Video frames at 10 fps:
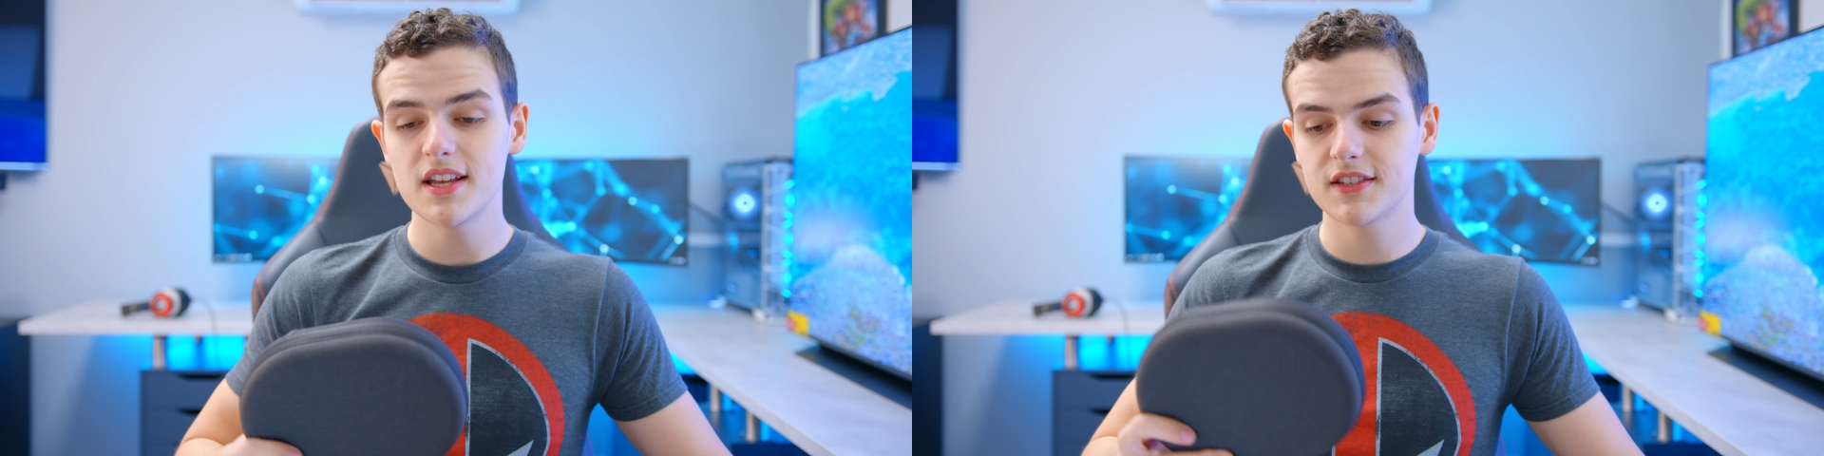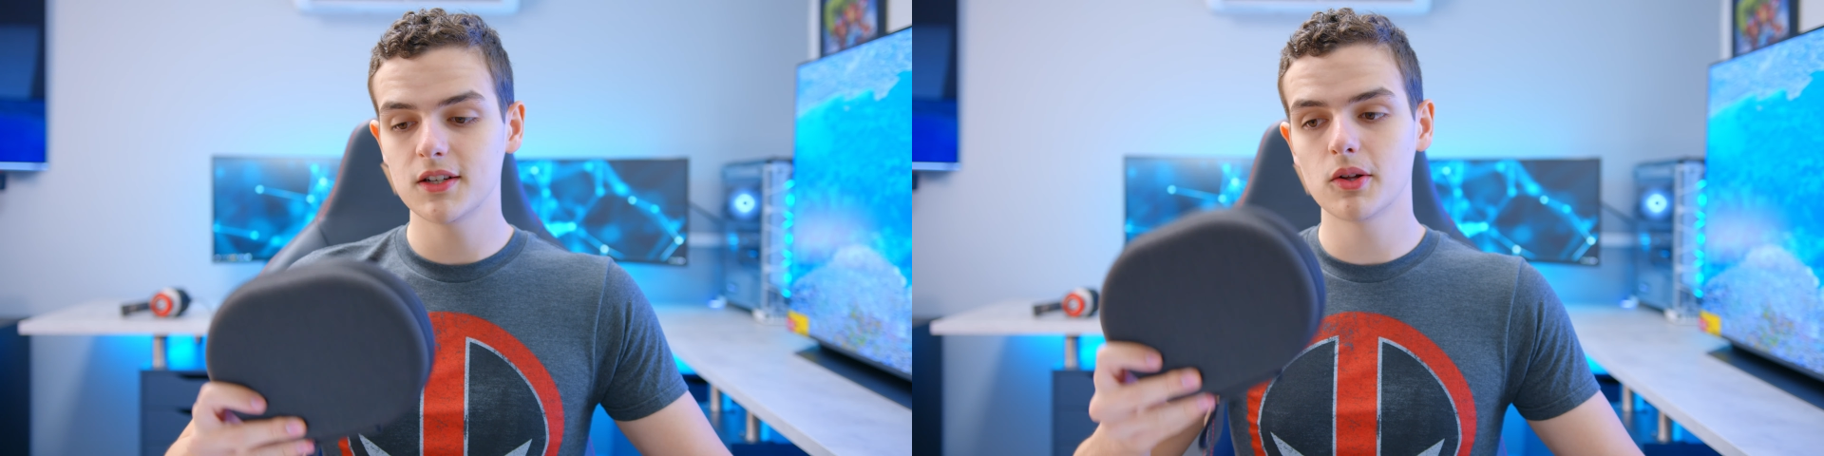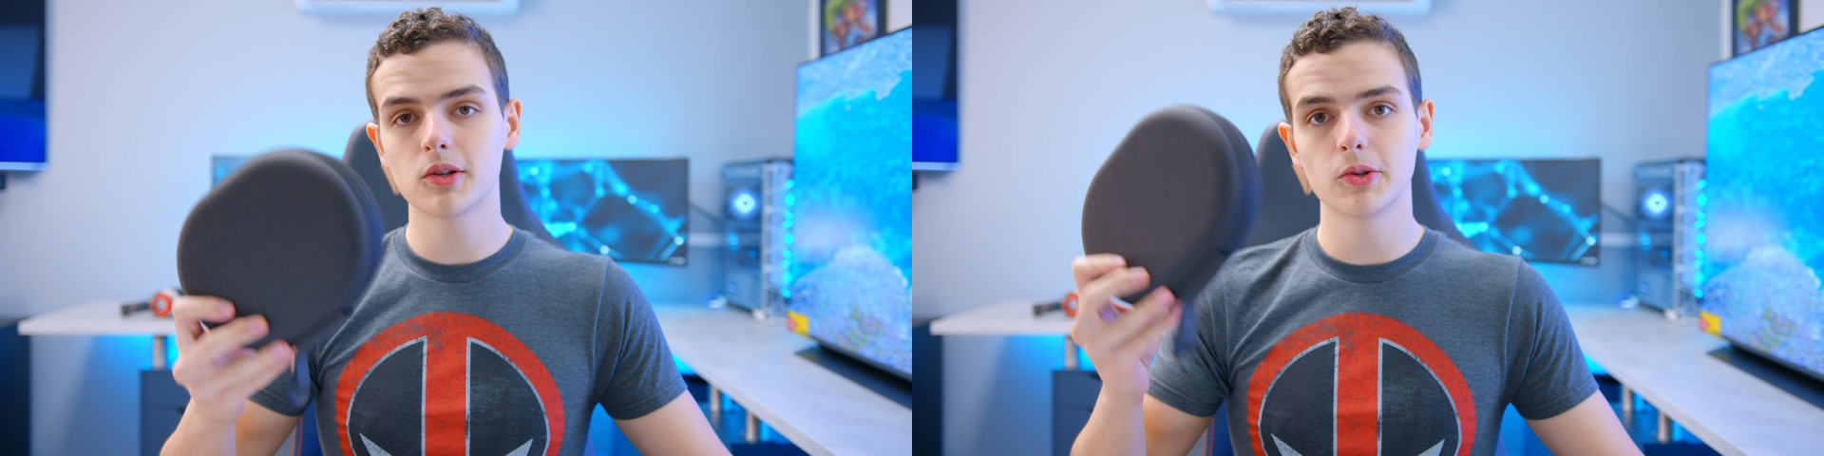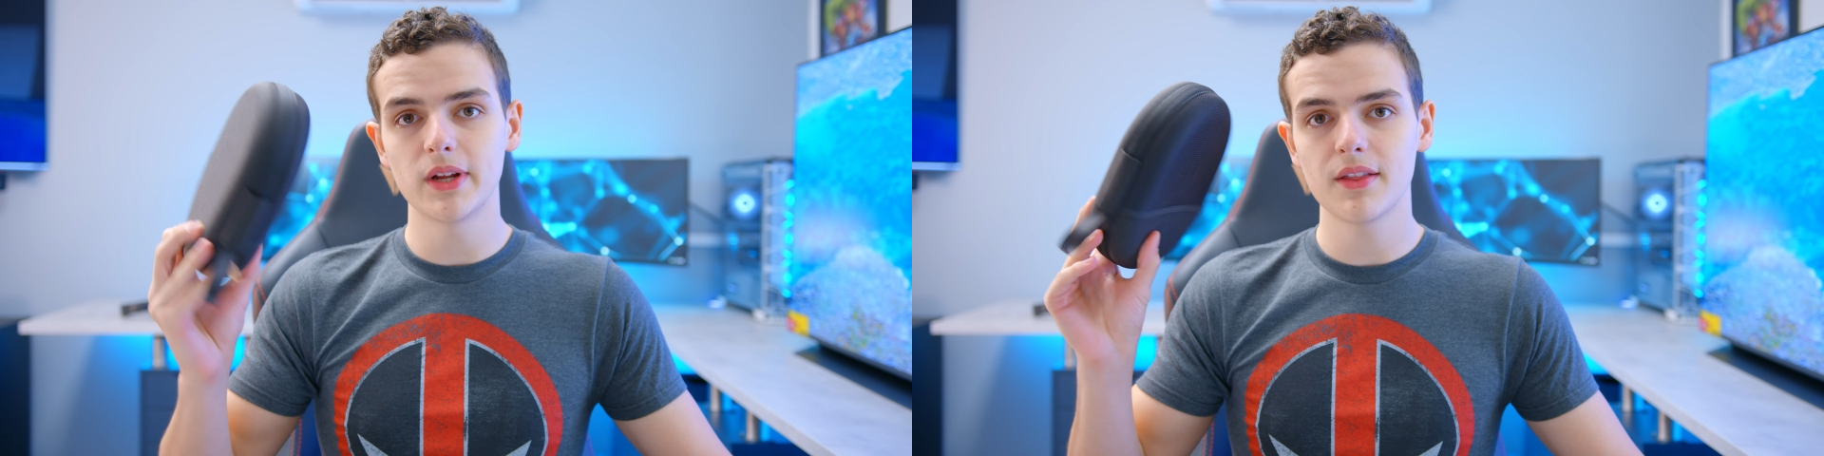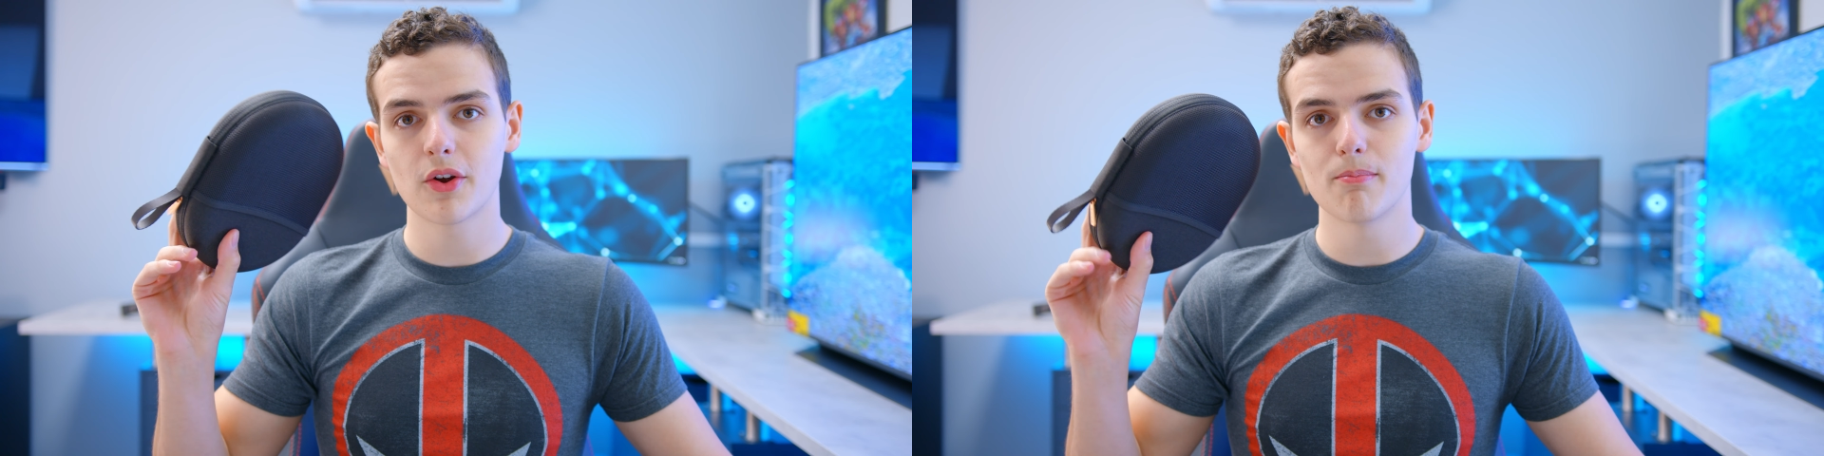is still
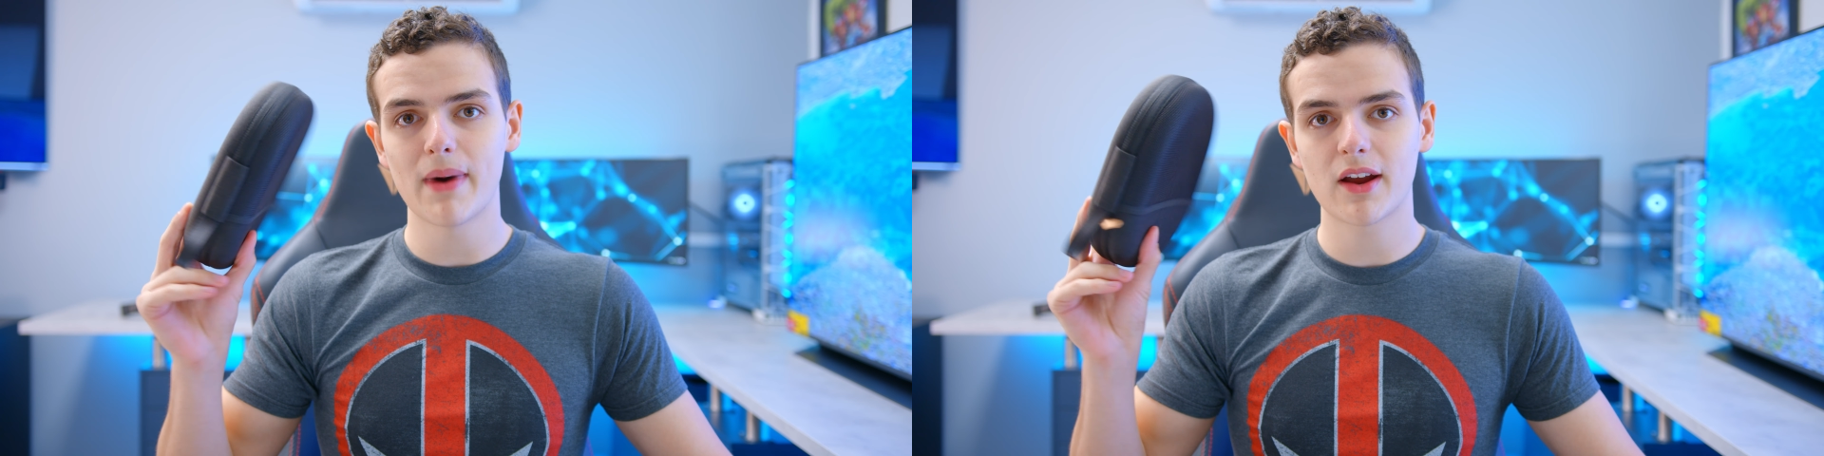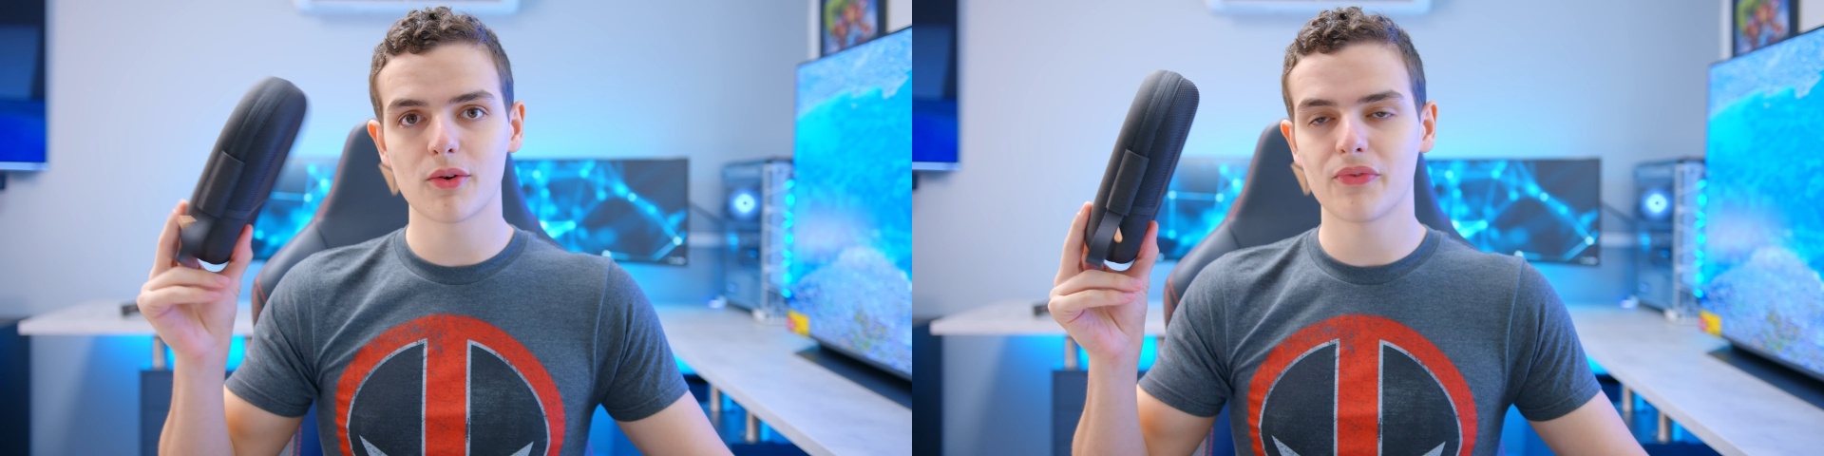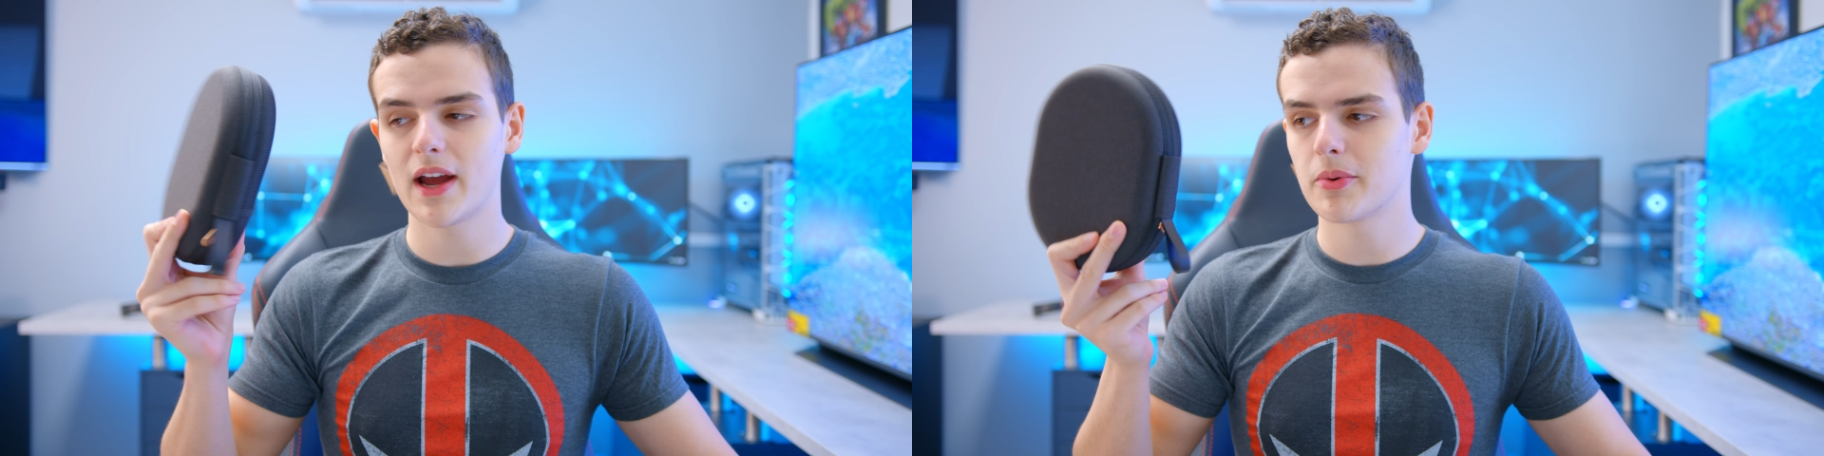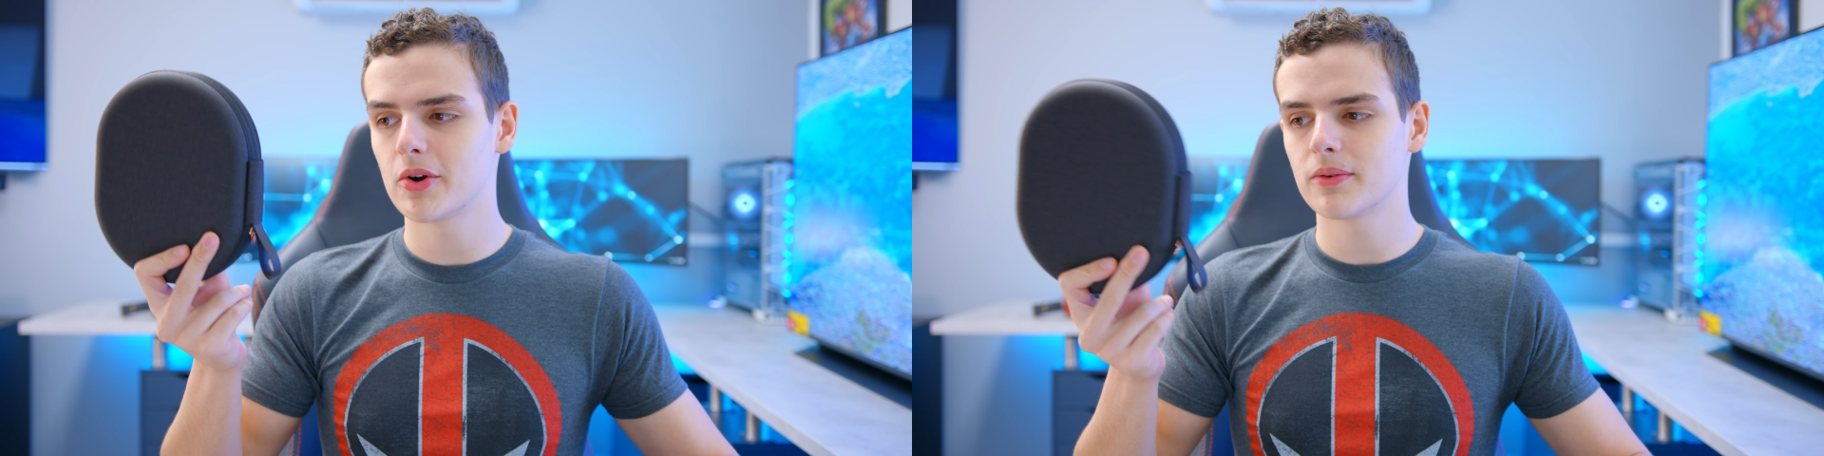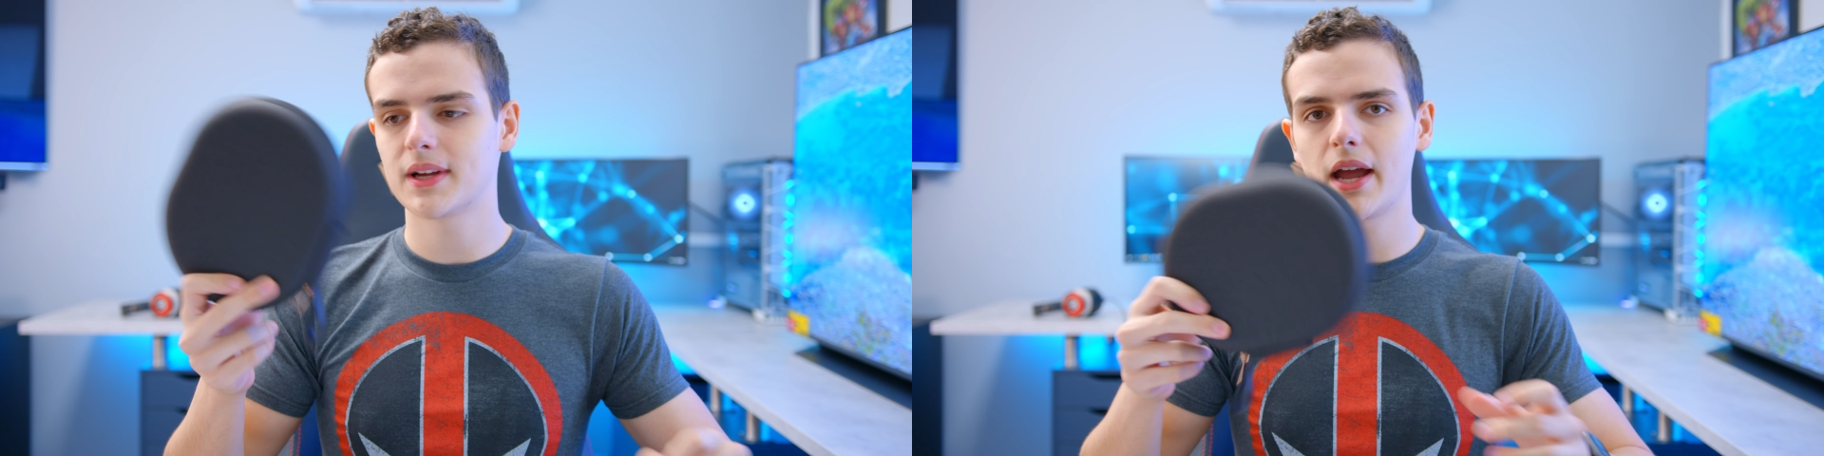including their microfiber